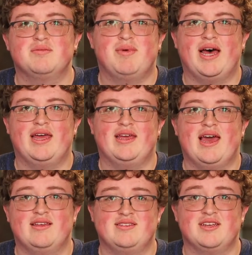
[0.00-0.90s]
by
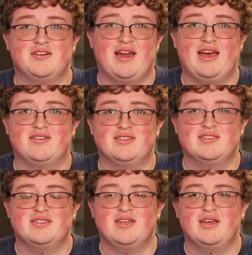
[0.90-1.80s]
Casting
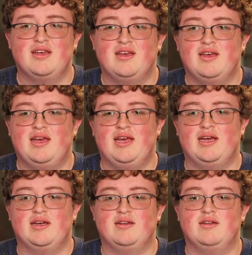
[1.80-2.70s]
Crowns, and